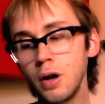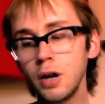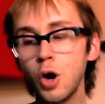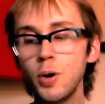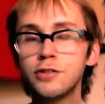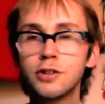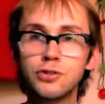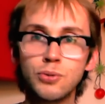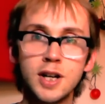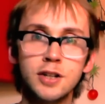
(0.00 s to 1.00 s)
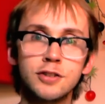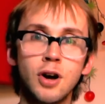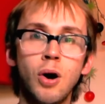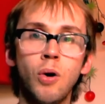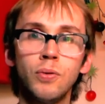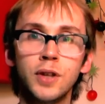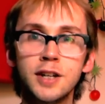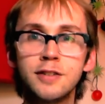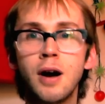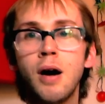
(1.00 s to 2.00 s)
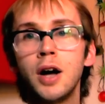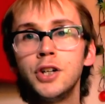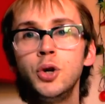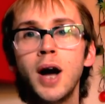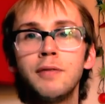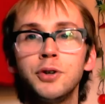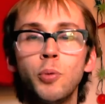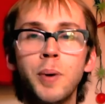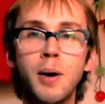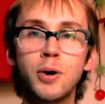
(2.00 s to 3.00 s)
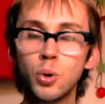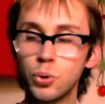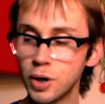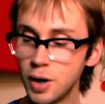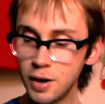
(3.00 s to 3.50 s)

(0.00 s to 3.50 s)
lowest strings on the guitar and you have your power chord.